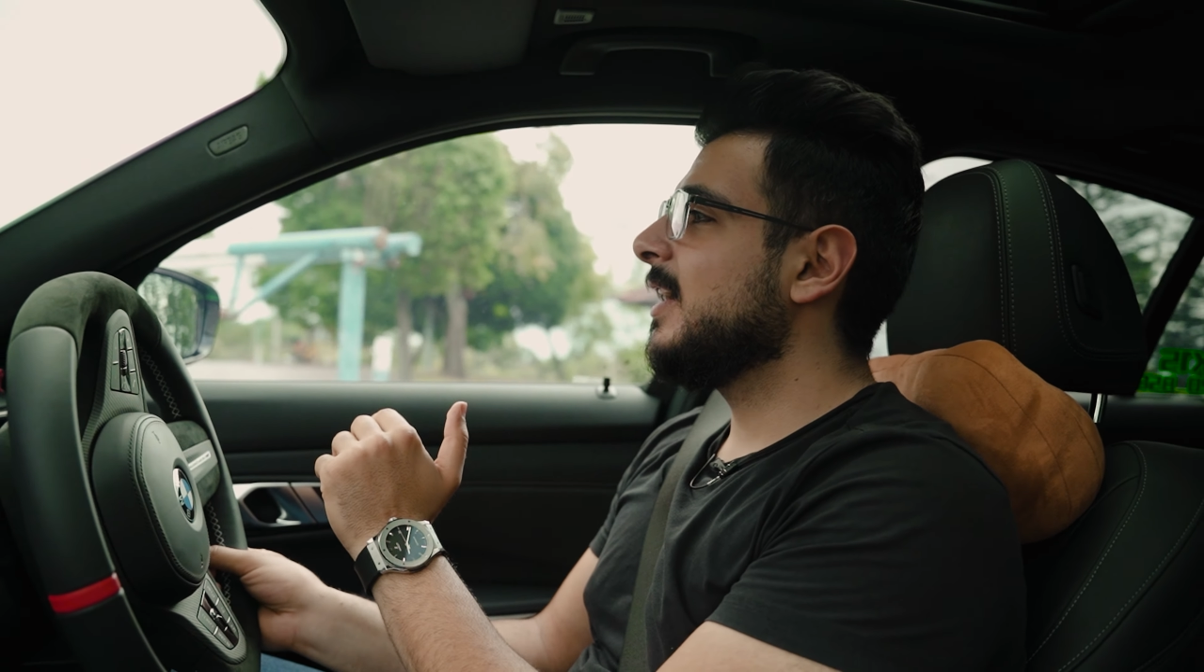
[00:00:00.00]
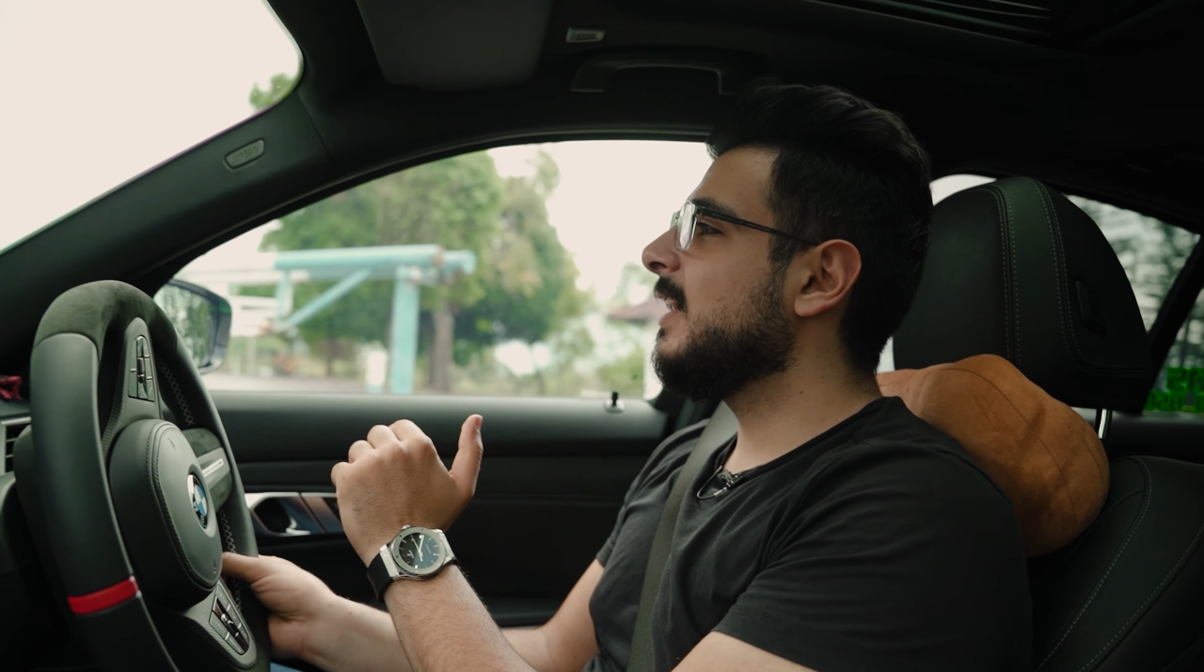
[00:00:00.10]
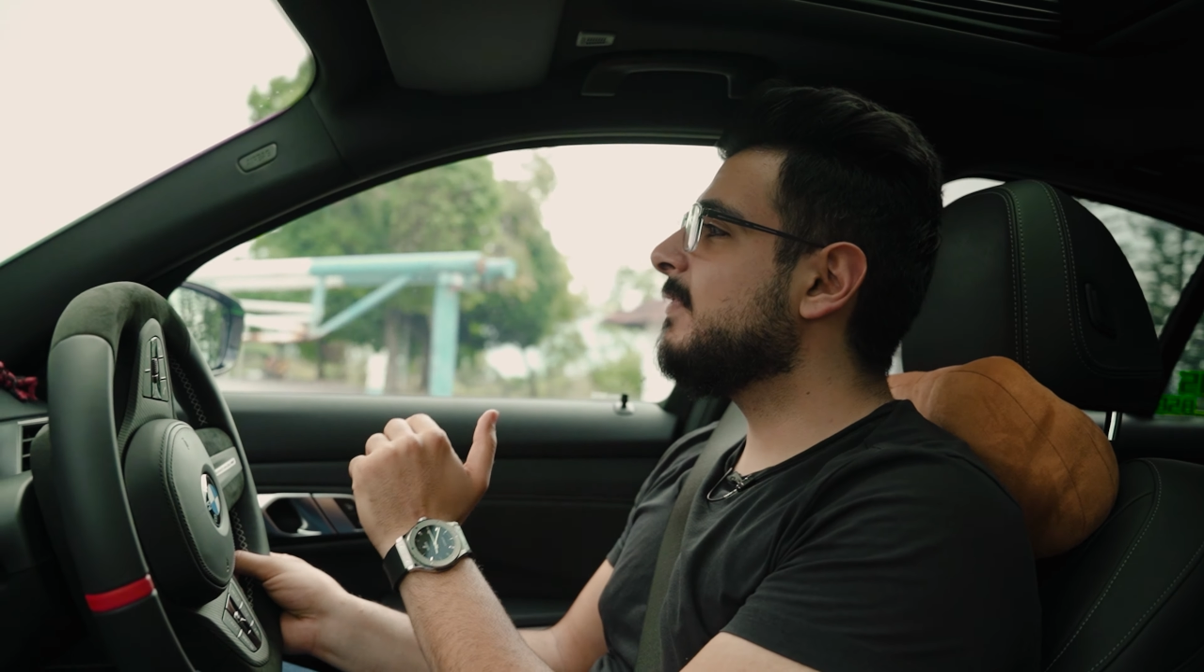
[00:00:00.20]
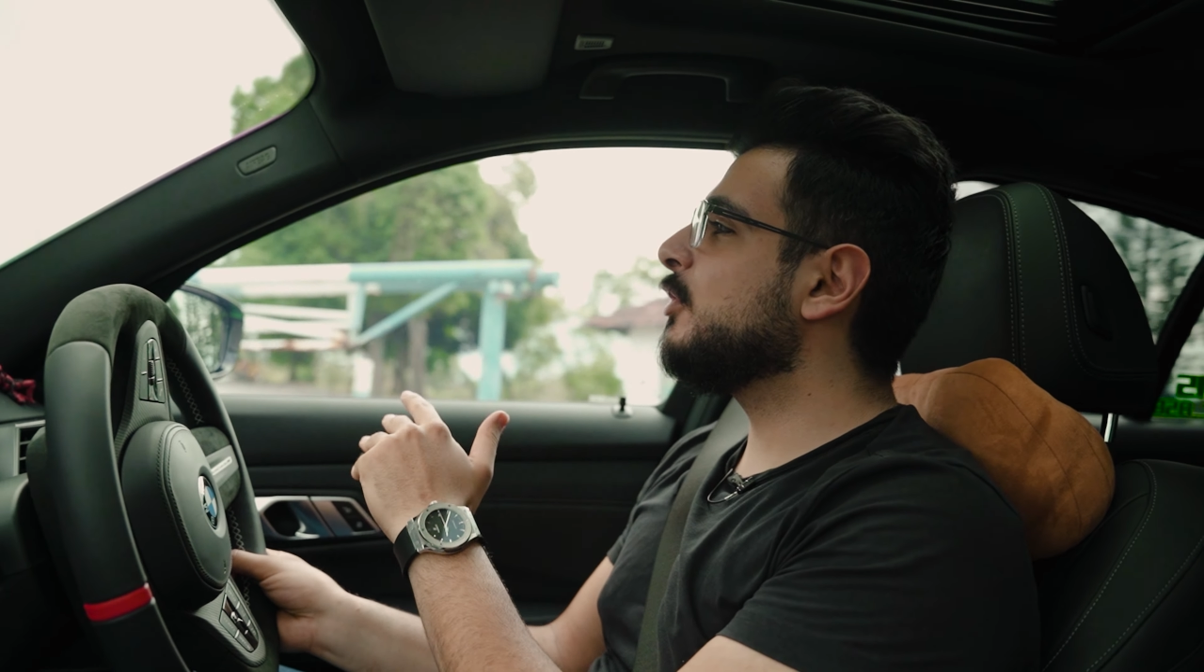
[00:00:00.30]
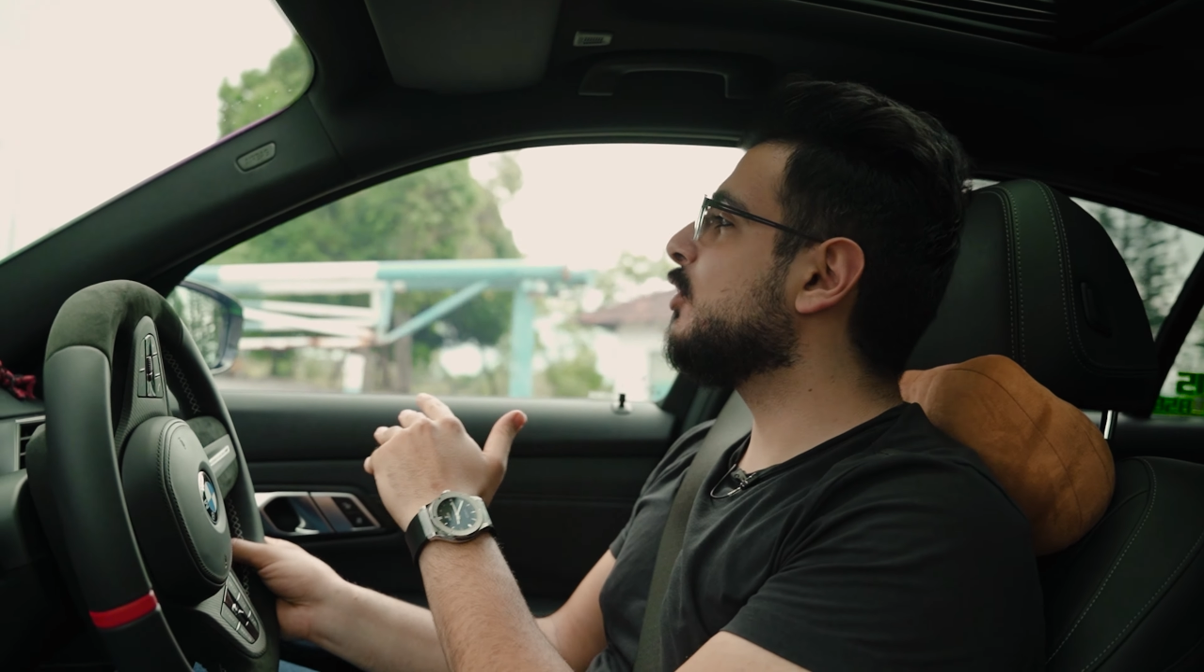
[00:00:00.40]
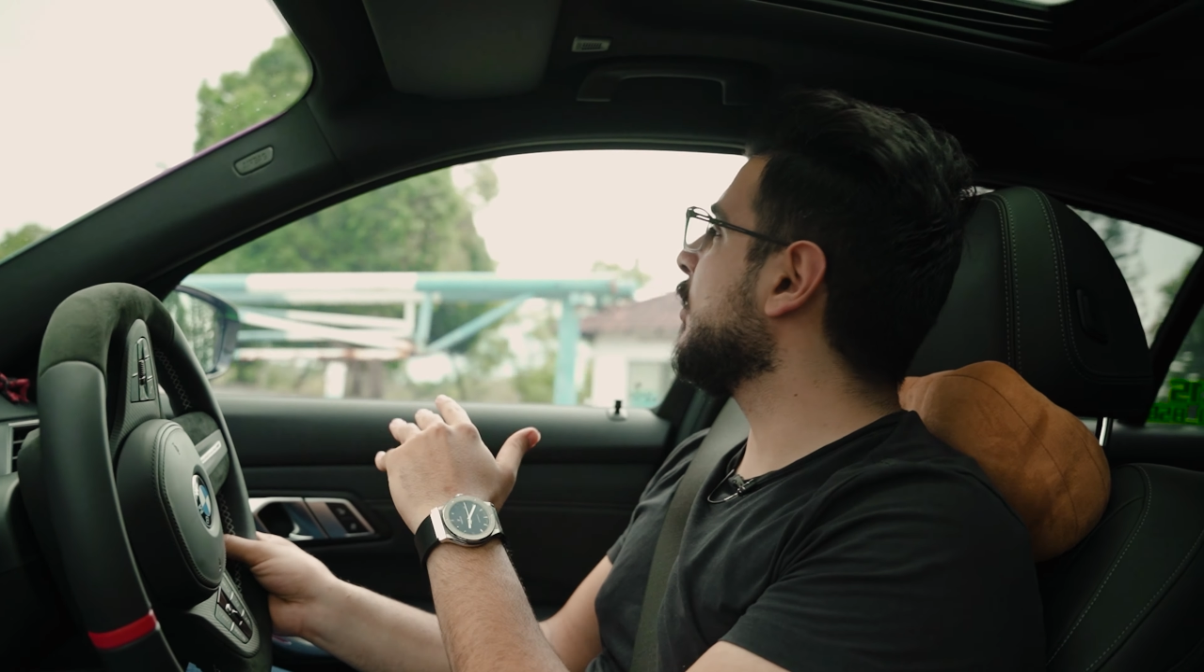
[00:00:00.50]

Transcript: if you